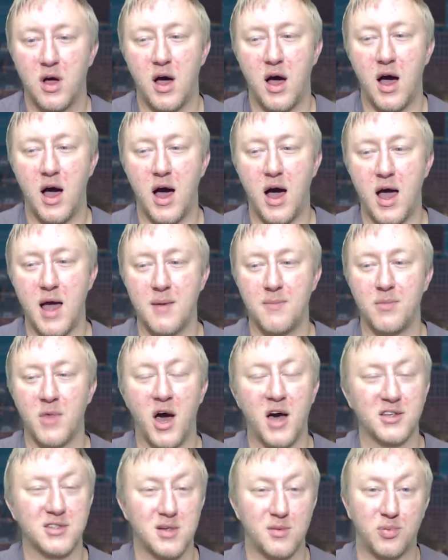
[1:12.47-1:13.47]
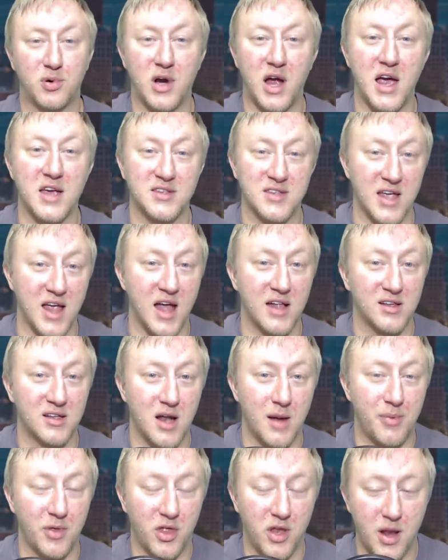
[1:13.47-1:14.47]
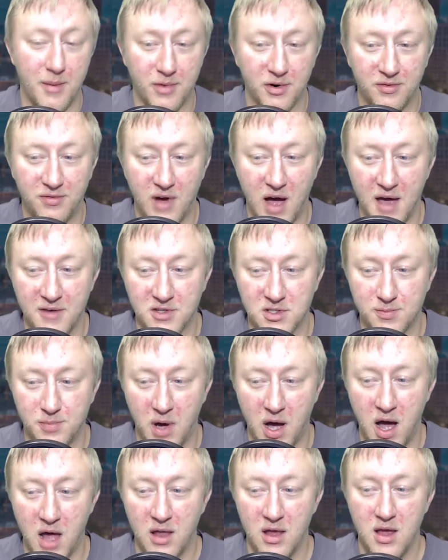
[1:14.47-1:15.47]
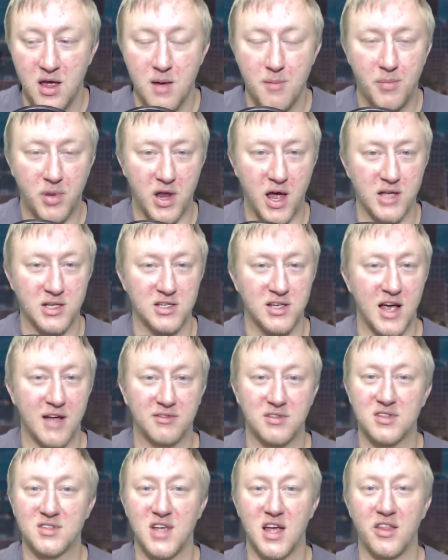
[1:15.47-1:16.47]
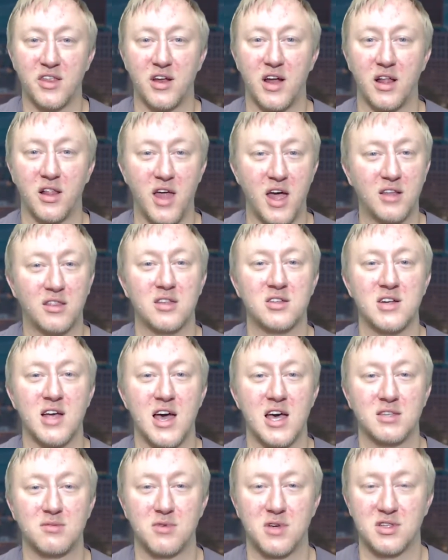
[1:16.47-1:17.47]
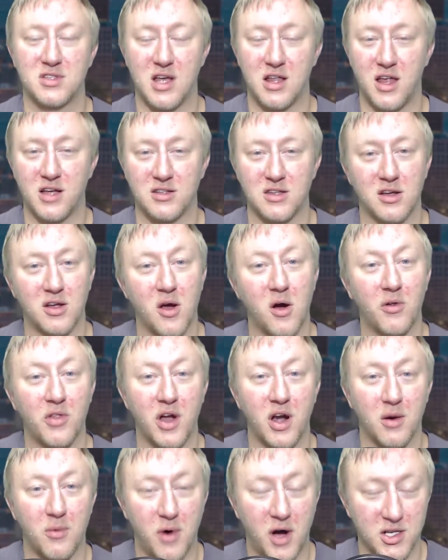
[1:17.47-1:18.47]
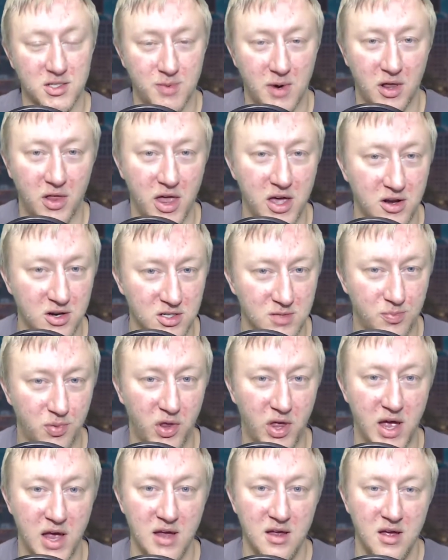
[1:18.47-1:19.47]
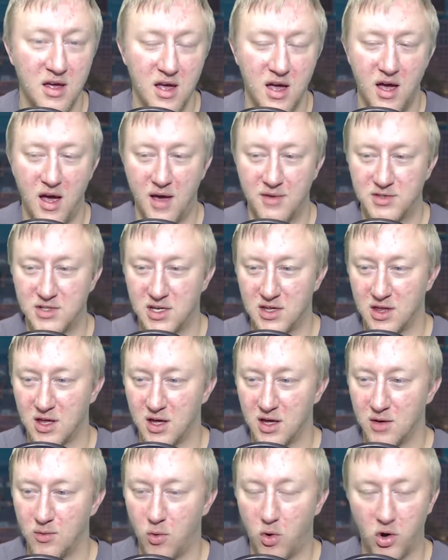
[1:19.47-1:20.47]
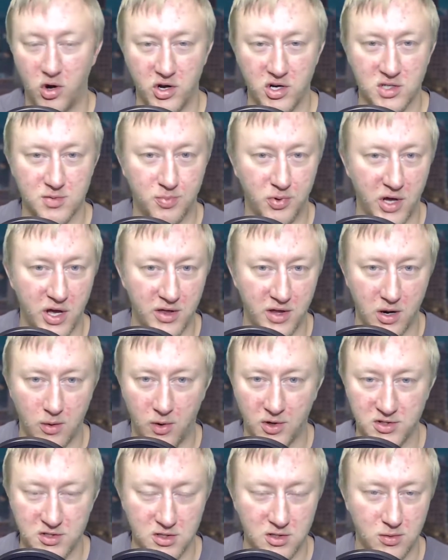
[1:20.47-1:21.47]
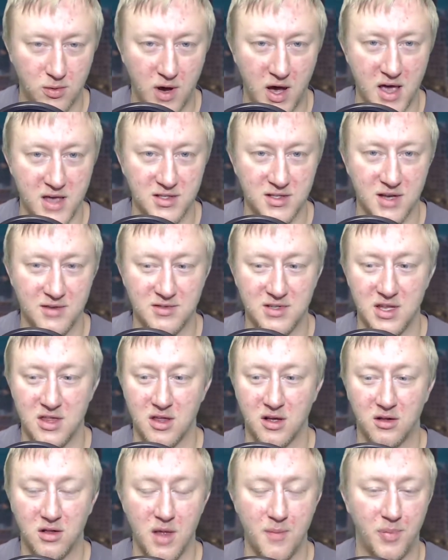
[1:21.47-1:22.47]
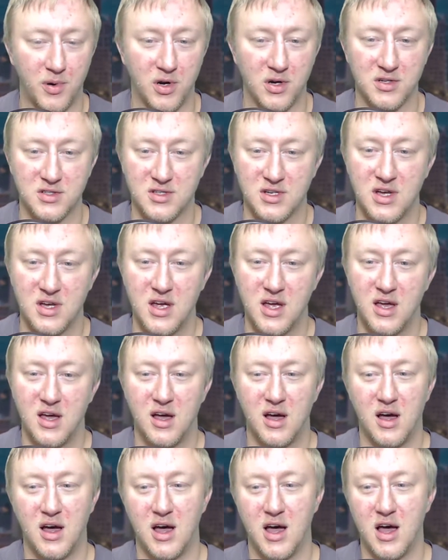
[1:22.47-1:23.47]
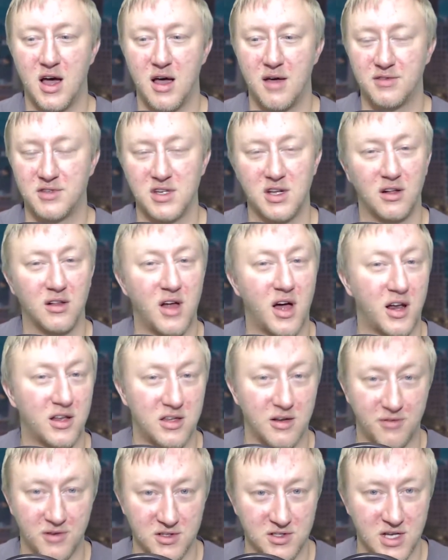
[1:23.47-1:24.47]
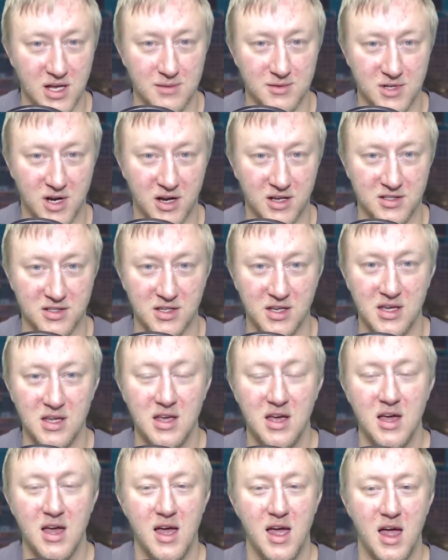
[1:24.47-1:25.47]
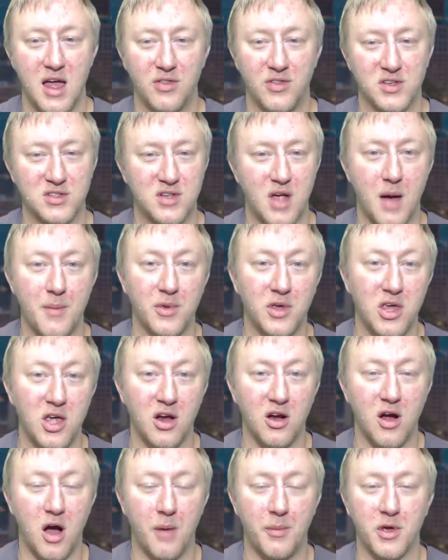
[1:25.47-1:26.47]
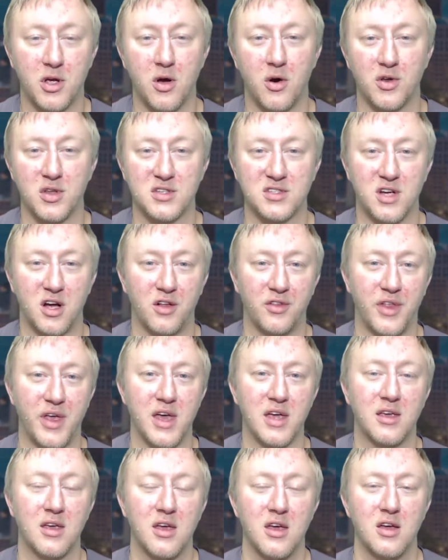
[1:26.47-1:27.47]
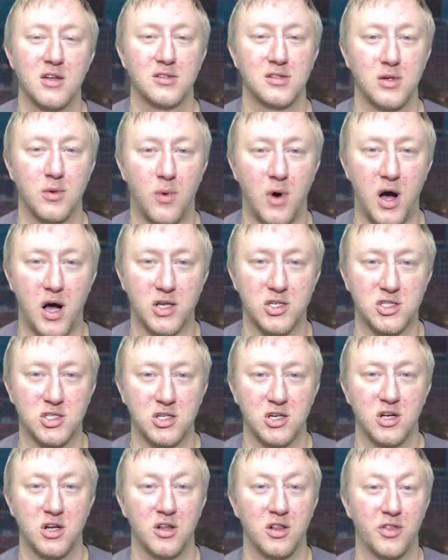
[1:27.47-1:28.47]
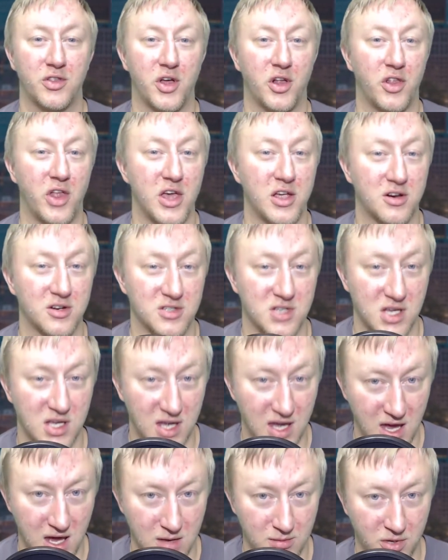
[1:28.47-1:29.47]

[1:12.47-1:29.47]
I'm not surprised they ended up in the number 5 spot. But I just have to say that I like the Jazz because I like to go there and watch my Lakers play. I've seen the Warriors play there once or twice. I've seen the Clippers. I've seen a lot of different teams, honestly. And this coming year, I'll be going to Salt Lake to watch the Lakers again.